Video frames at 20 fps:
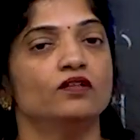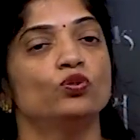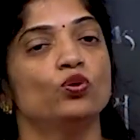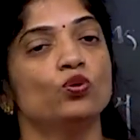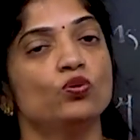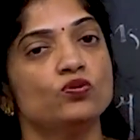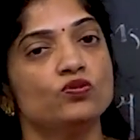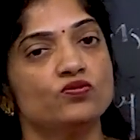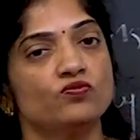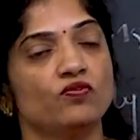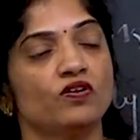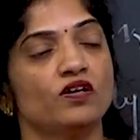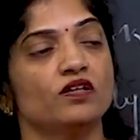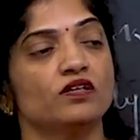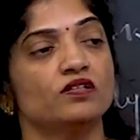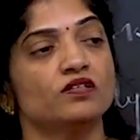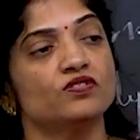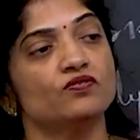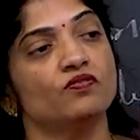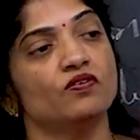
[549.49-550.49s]
those
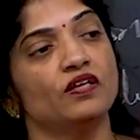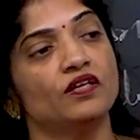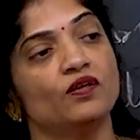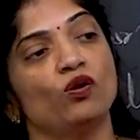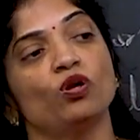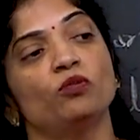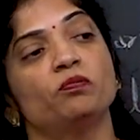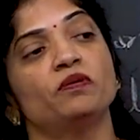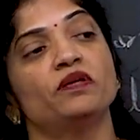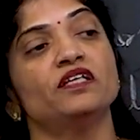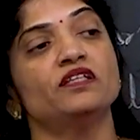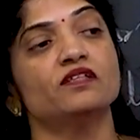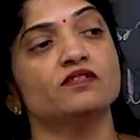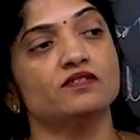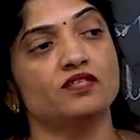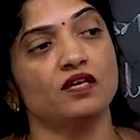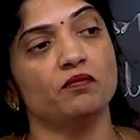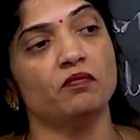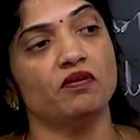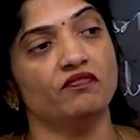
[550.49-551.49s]
workers will not be the
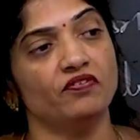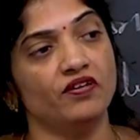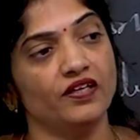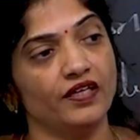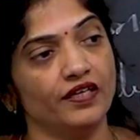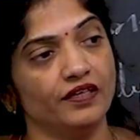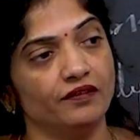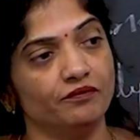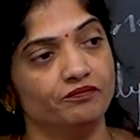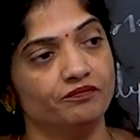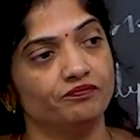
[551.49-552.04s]
same every day.